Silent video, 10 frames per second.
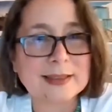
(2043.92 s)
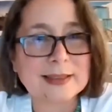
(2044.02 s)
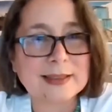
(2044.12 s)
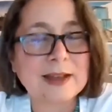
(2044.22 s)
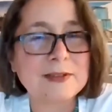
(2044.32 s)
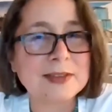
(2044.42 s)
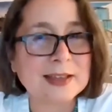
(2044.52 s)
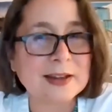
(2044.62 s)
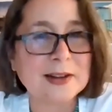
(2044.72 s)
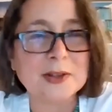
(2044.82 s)

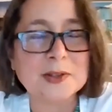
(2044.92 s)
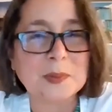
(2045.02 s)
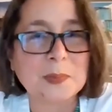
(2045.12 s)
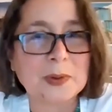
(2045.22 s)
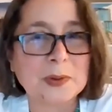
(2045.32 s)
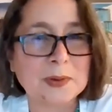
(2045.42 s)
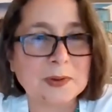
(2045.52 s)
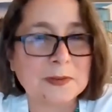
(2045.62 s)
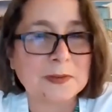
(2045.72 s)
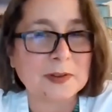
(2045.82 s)
Everything there looks
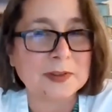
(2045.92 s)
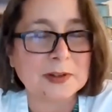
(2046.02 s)
beautiful.